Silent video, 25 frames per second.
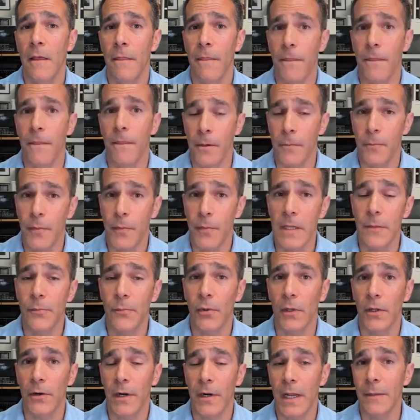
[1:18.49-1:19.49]
that
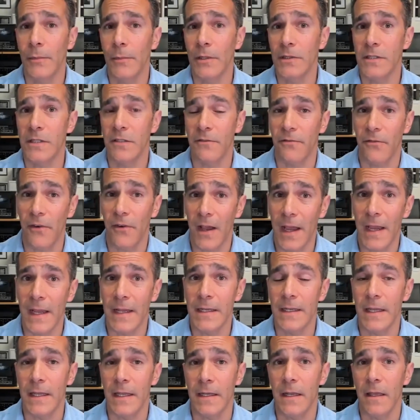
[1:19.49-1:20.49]
people are able to
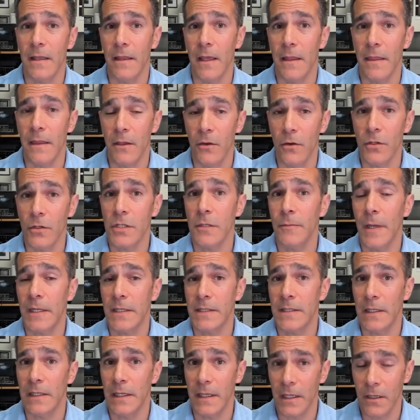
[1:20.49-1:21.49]
find it and then they
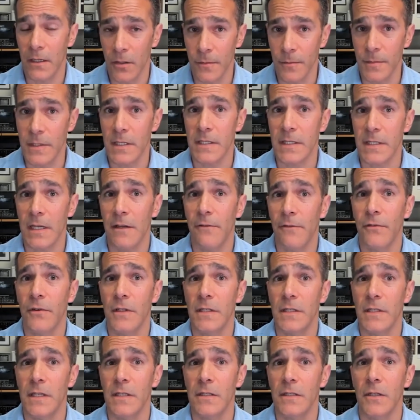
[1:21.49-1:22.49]
automatically come to San
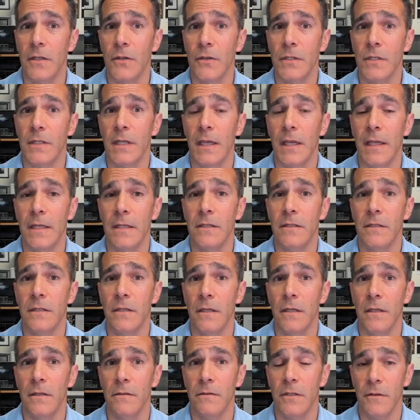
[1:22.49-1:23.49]
Francisco State
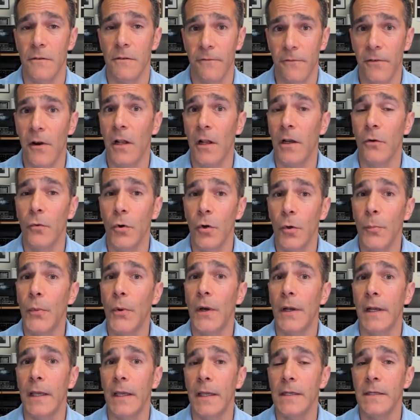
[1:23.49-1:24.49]
to, to follow up
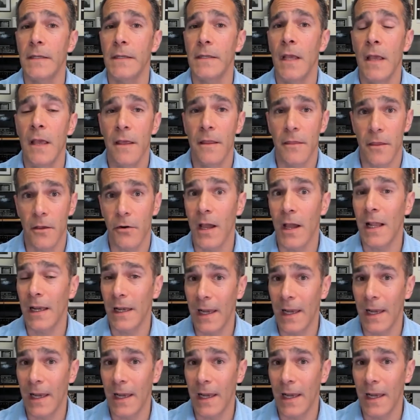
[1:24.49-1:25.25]
on it. There are